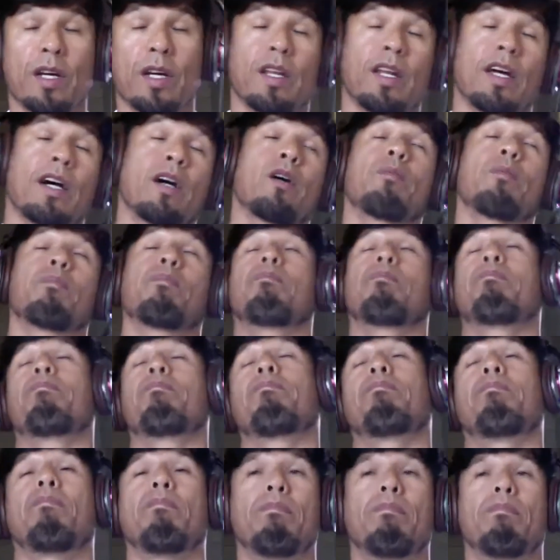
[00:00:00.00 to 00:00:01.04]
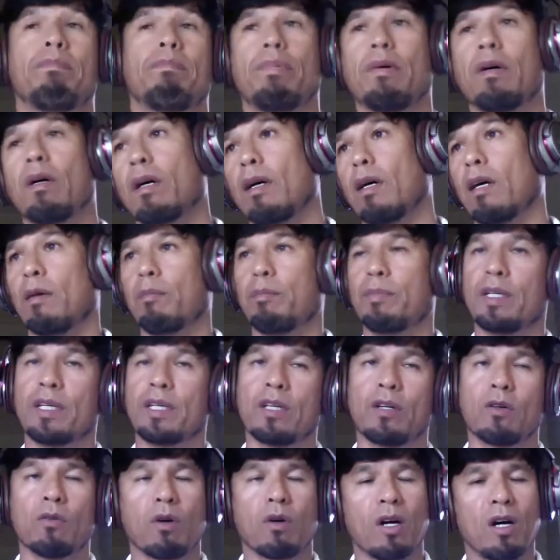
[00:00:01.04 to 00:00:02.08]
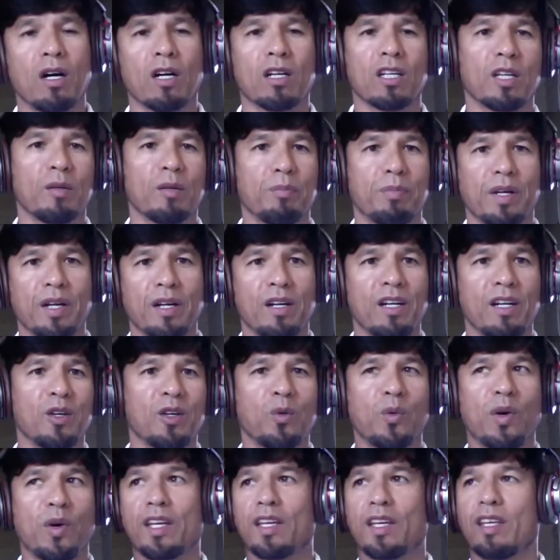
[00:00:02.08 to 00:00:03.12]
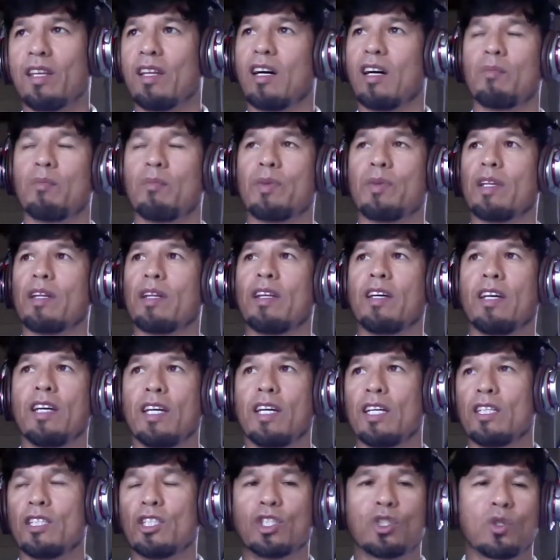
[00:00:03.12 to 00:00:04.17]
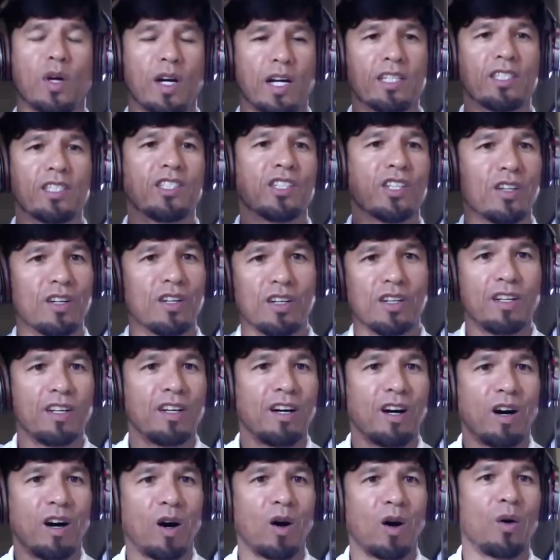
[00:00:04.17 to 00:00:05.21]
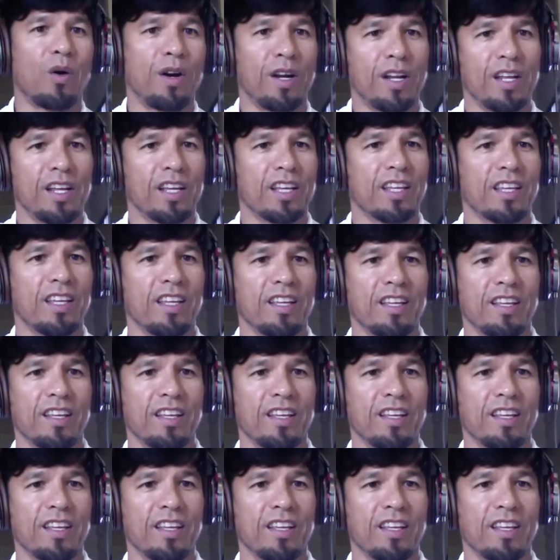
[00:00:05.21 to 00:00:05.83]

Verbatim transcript: And I would uh, be groggy, barely waking up and trying to already